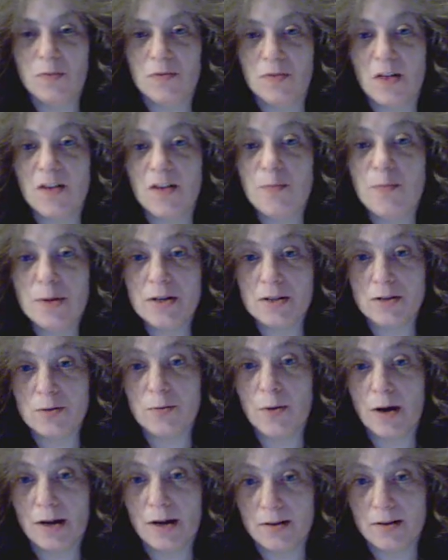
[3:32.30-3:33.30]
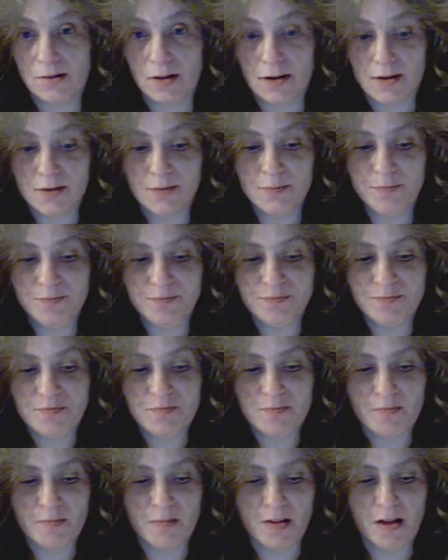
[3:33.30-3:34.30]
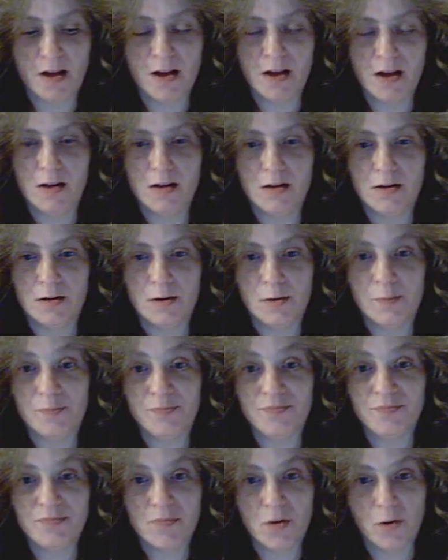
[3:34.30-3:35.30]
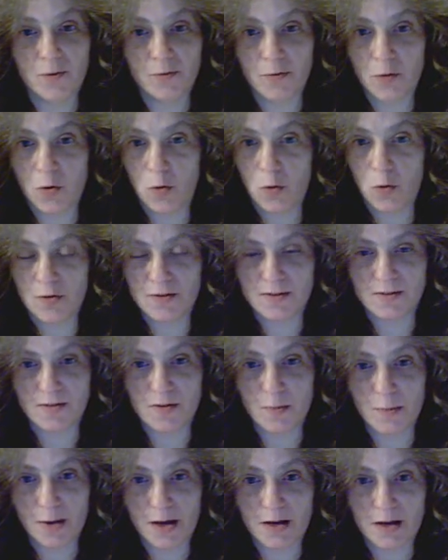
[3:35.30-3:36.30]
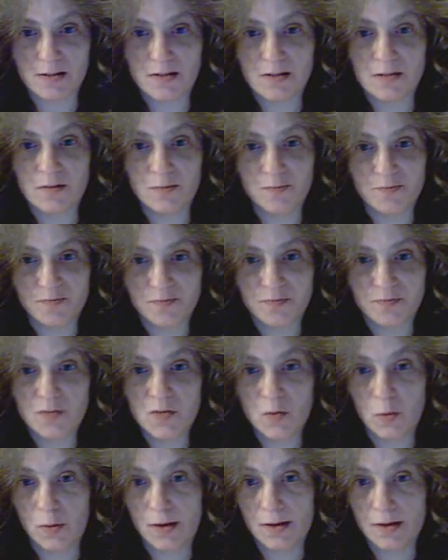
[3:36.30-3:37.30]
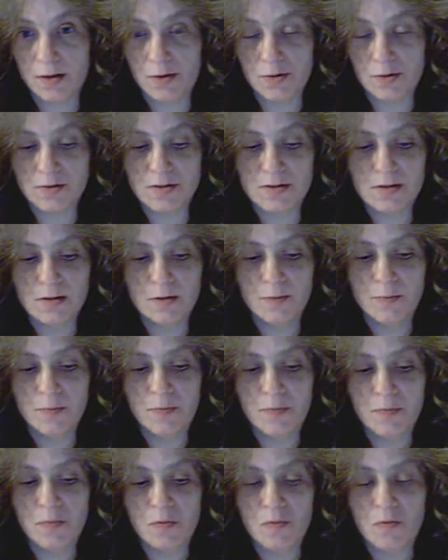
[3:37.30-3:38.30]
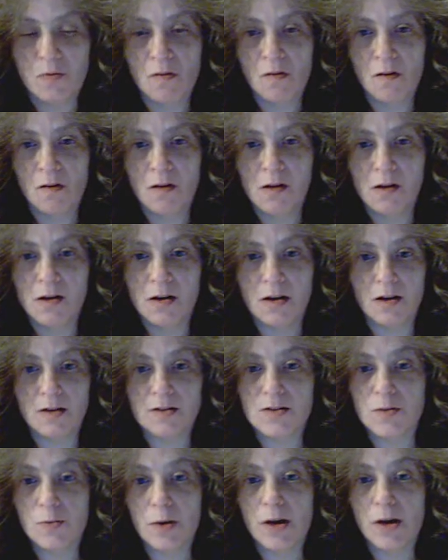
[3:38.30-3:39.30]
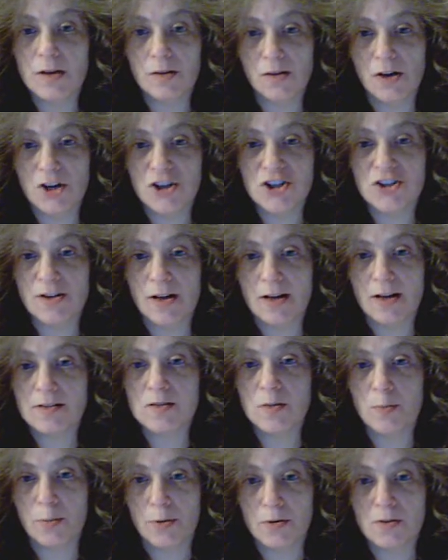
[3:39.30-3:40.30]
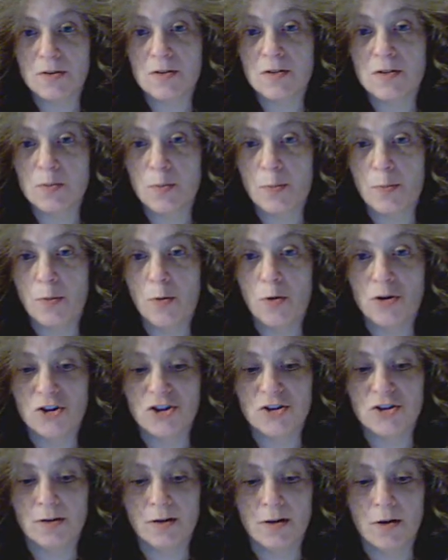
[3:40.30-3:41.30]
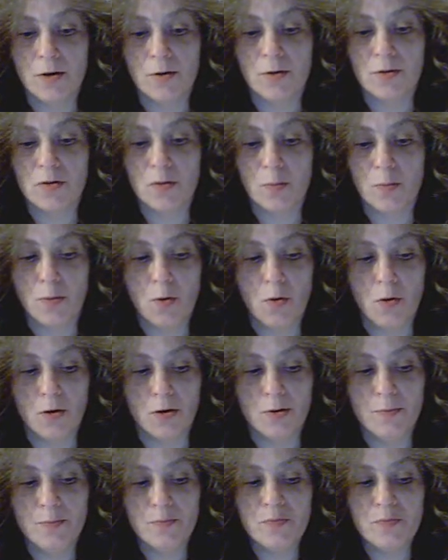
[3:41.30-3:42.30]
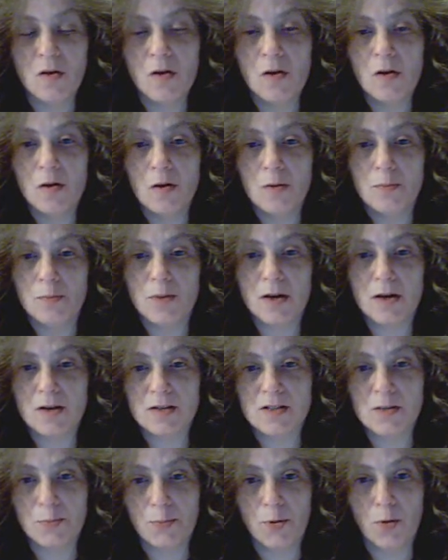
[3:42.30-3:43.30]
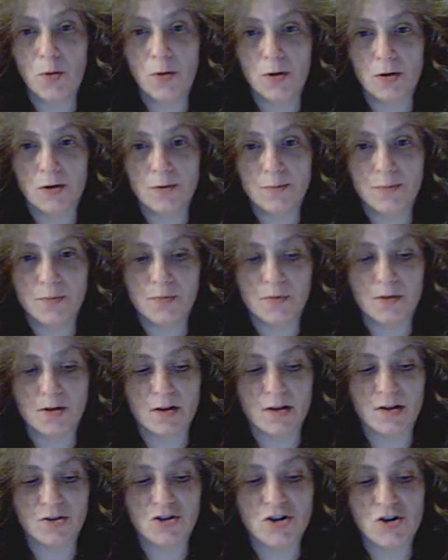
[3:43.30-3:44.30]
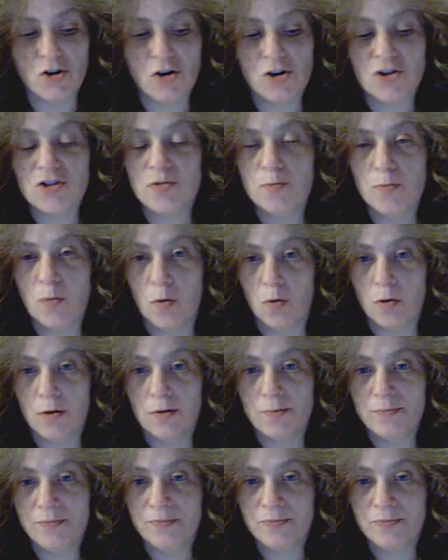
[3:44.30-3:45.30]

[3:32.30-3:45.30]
They've been deregulated over the course of the past 20 years, and deregulation has disproportionately hurt the poor because the poor get charged more